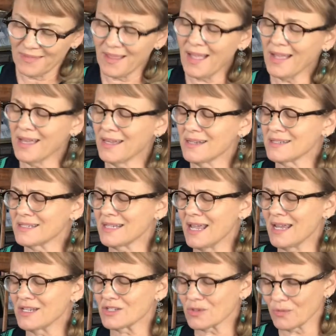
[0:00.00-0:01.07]
"I gotta
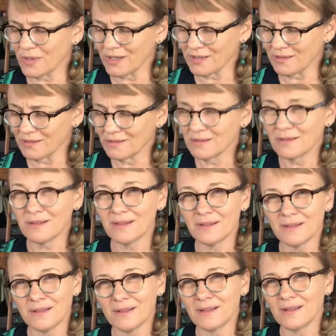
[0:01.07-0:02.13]
say, Squirt,
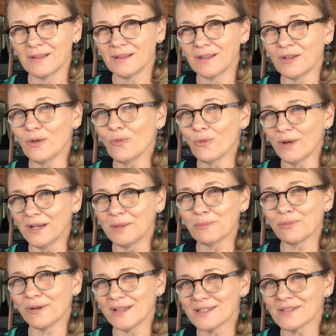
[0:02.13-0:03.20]
you're one
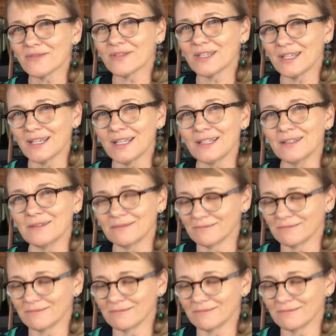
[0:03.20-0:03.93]
impressive kid."